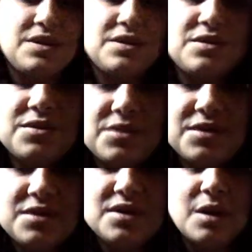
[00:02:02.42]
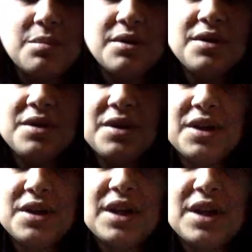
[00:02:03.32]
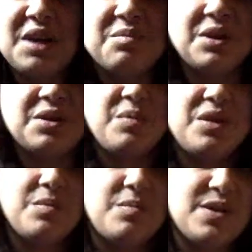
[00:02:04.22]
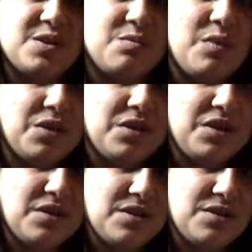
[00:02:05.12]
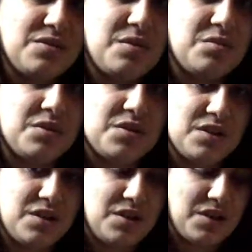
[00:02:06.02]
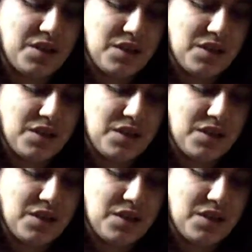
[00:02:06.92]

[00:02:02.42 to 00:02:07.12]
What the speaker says: he's so stubborn, he might not be the best model to do this, so I'm just going to